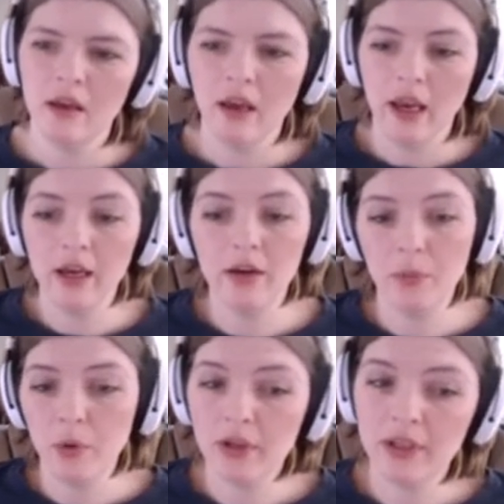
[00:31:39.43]
I gotta do
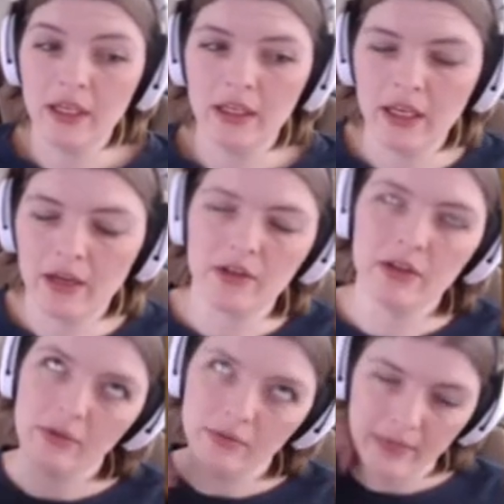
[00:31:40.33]
more cleaning later
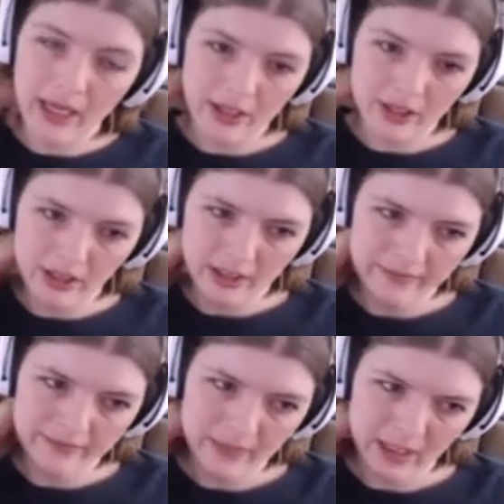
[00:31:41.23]
too, actually,
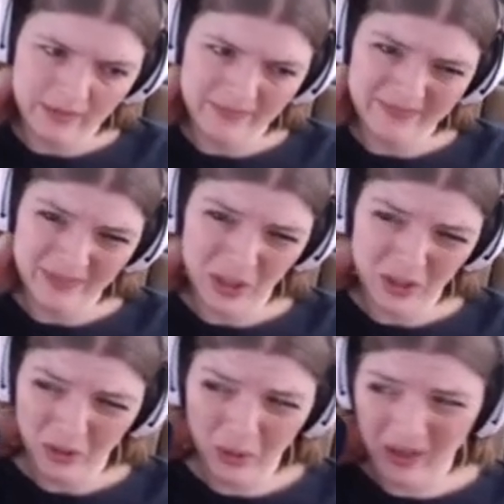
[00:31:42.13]
like
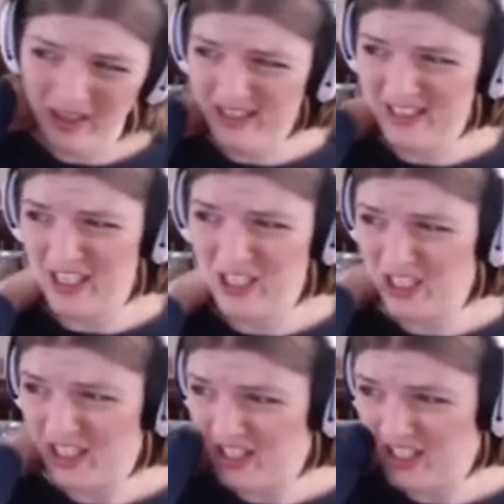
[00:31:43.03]

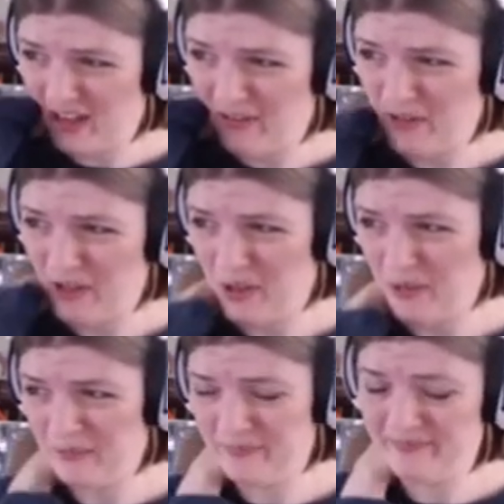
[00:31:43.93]
organization stuff, you know.
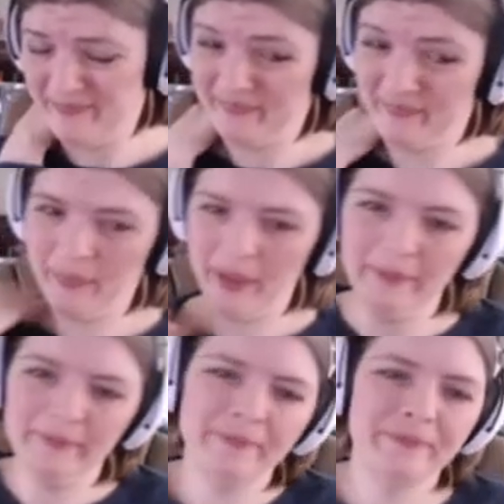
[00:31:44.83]
But
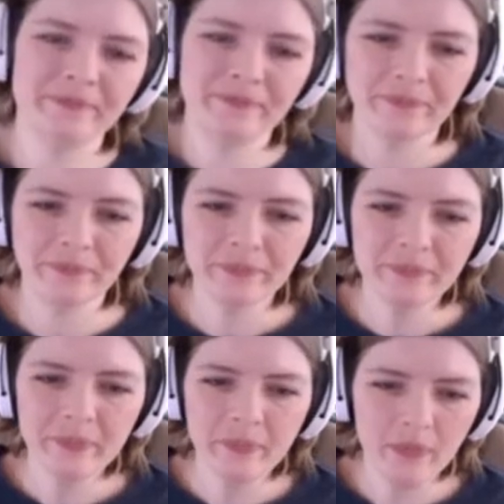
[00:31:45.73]

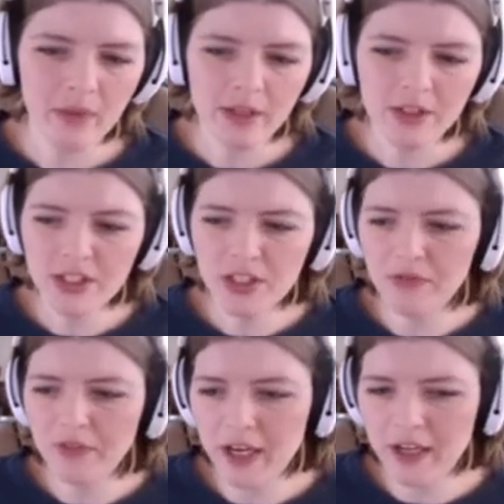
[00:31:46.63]
just the
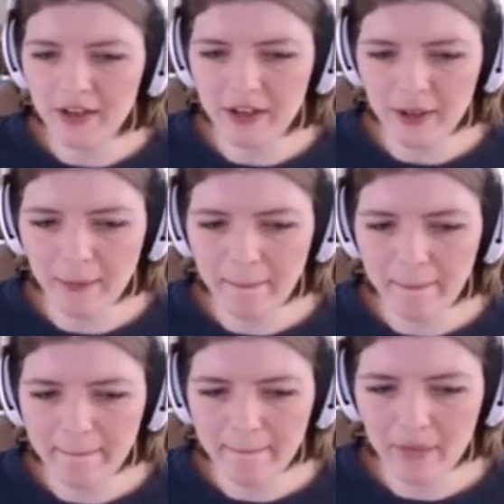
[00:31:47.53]
regular
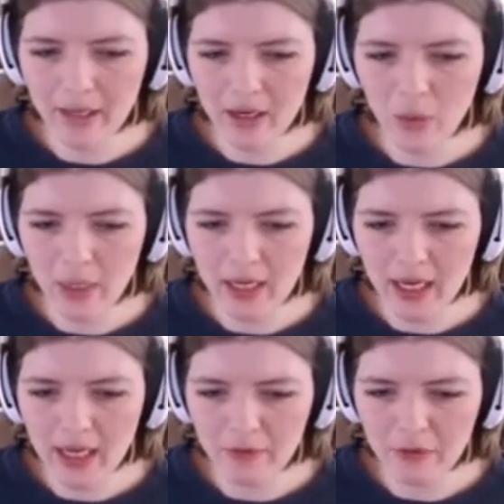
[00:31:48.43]
kind of
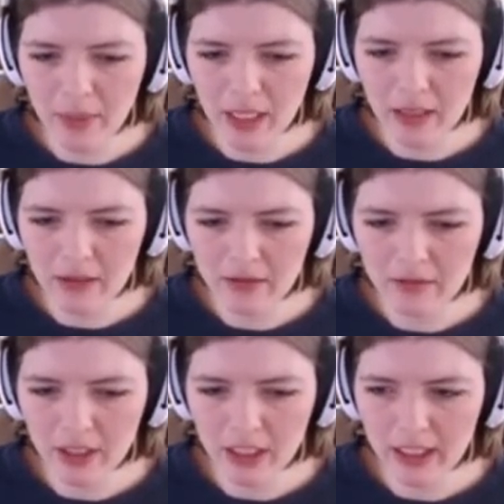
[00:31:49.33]
weekend for me,
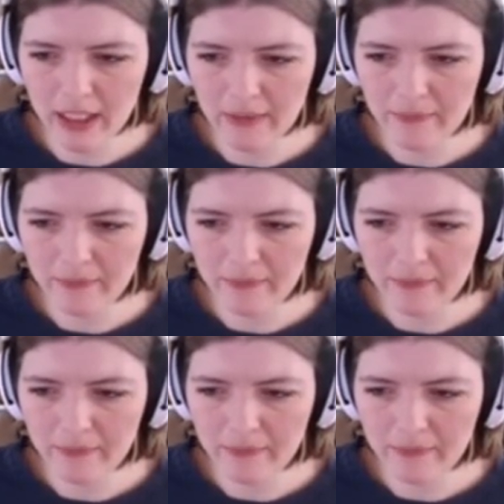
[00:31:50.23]
really.